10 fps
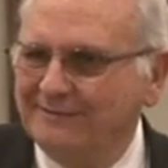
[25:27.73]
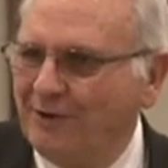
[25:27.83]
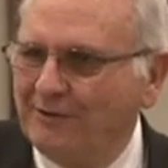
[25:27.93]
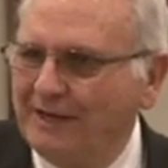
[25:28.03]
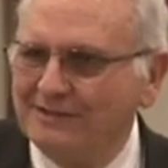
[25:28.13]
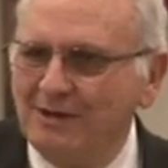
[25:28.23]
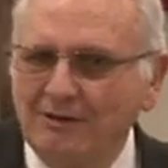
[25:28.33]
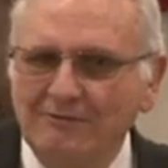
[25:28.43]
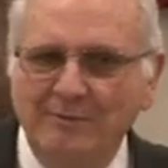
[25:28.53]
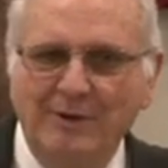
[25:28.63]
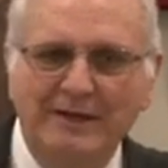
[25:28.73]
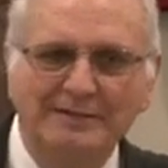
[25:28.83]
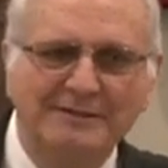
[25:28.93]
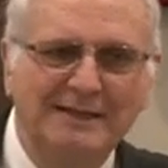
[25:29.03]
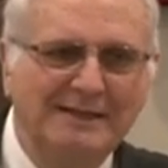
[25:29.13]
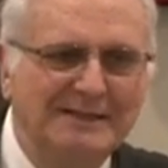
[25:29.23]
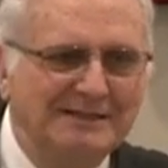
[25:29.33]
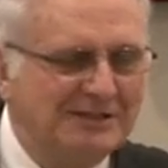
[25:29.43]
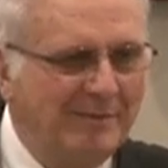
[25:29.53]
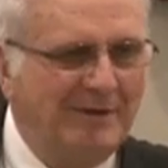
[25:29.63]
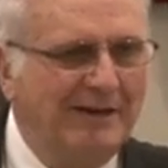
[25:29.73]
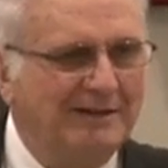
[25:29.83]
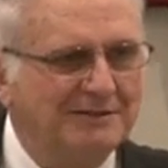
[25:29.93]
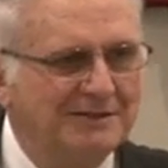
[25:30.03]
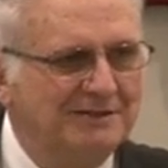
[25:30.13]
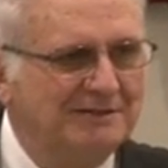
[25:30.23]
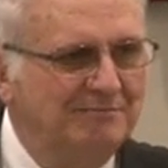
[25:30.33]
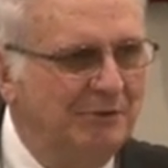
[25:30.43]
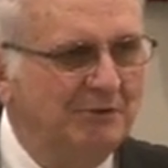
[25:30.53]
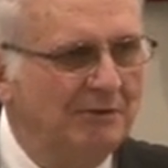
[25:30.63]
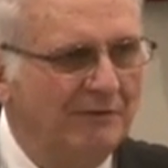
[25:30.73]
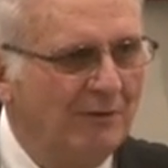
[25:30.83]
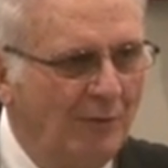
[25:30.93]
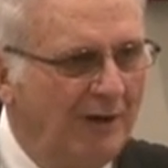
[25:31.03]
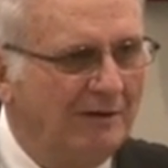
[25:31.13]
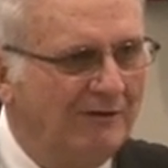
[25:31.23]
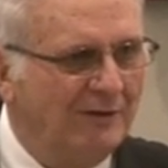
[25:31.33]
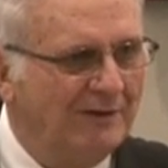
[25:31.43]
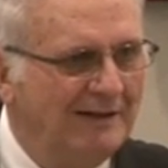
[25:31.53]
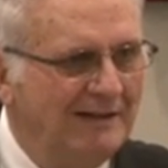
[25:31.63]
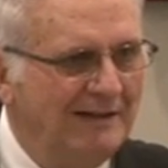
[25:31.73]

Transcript: Crawdads all over the place something else. It's beautiful, wonderful.